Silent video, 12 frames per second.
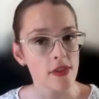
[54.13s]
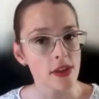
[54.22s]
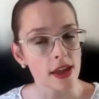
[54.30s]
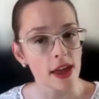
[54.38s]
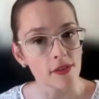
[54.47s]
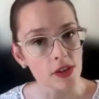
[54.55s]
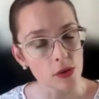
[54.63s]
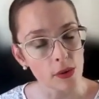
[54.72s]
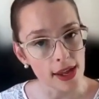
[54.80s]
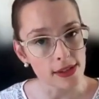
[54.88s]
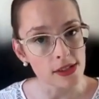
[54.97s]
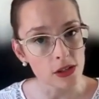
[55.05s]
and then having
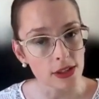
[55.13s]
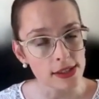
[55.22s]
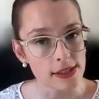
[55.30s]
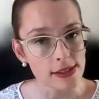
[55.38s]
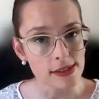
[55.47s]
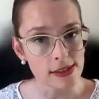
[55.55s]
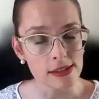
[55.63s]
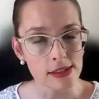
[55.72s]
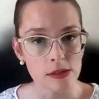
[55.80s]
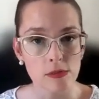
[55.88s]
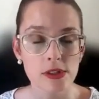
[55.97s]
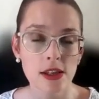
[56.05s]
your antioxidant
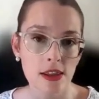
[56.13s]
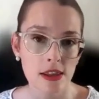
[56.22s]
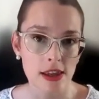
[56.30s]
systems